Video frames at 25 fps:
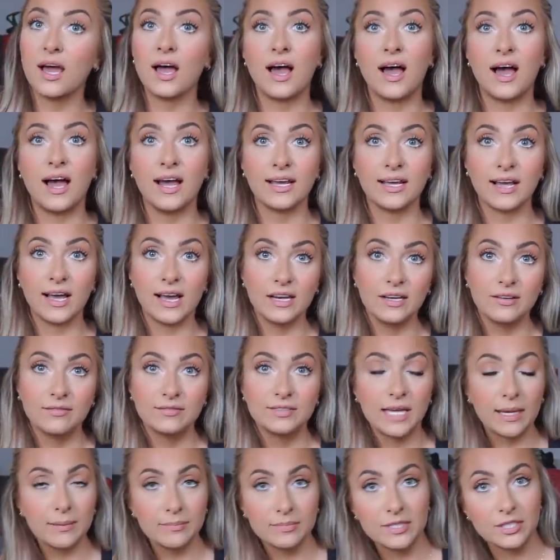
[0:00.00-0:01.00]
I kind of
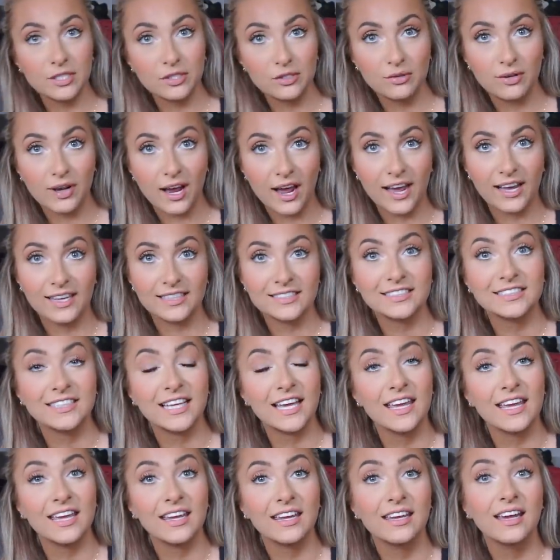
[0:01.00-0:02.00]
tempted you guys
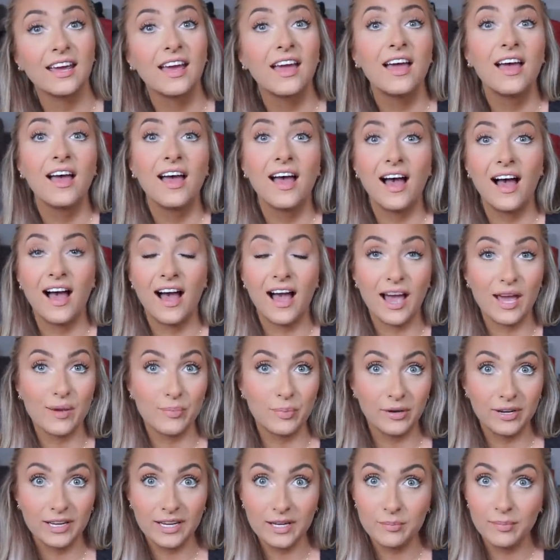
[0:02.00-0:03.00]
saying I
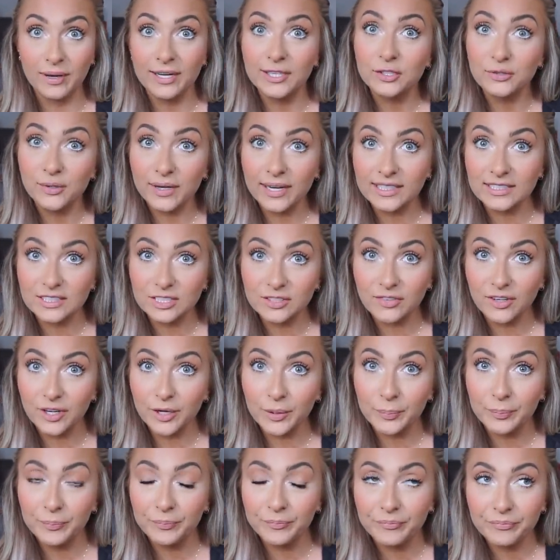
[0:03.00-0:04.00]
put in my
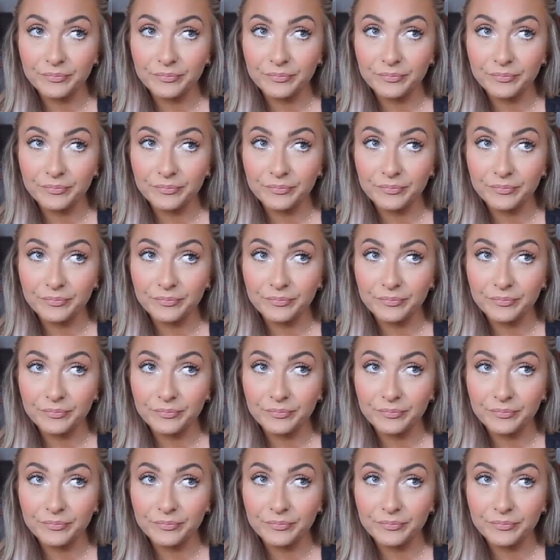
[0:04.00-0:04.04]
transfer